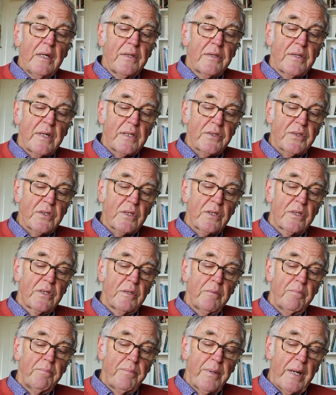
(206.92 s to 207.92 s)
There's a
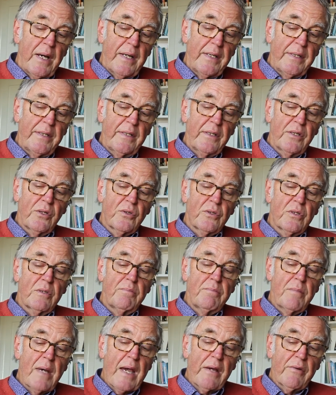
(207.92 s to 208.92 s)
combining or a
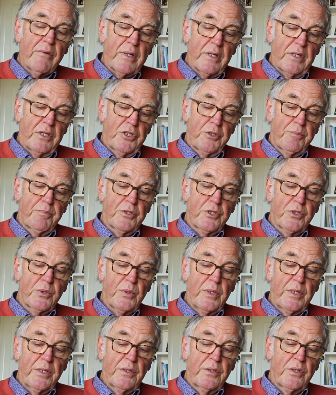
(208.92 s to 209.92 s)
marriage
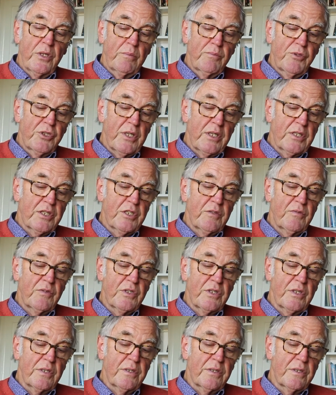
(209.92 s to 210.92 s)
between an
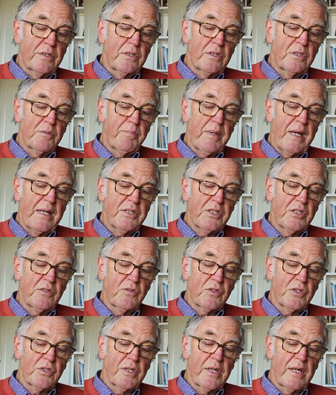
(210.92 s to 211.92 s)
objectivity that is
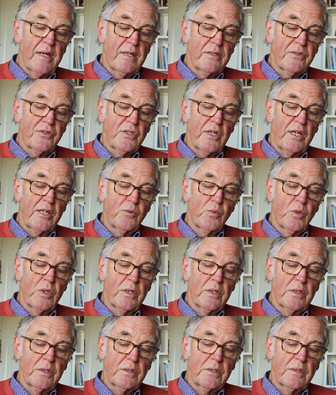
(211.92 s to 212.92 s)
passive to the outside
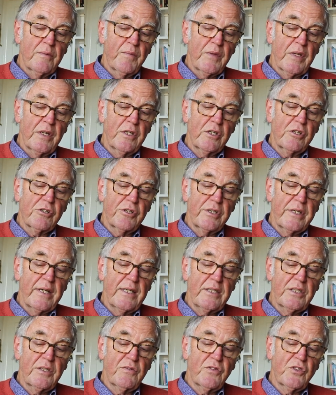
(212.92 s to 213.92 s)
world and a
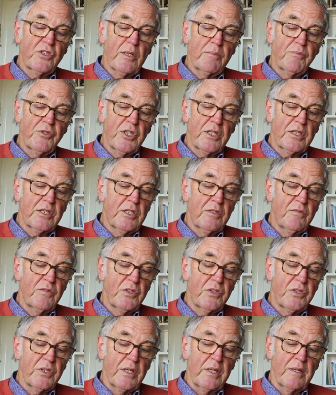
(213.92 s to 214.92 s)
creative
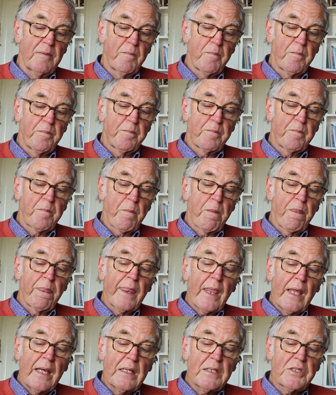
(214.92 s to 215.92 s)
subjectivity.
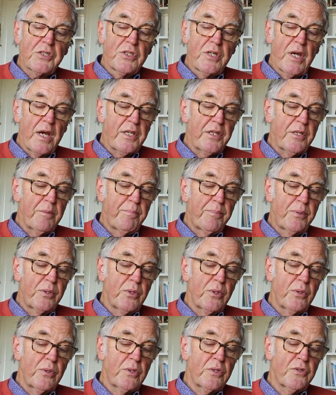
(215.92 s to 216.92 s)
It's neither
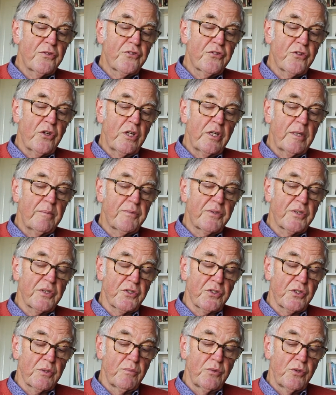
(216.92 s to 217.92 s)
pure
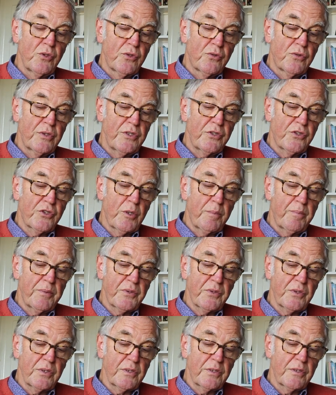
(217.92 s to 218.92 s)
solipsism nor its
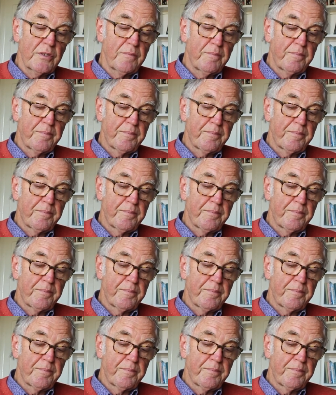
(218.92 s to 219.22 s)
opposite.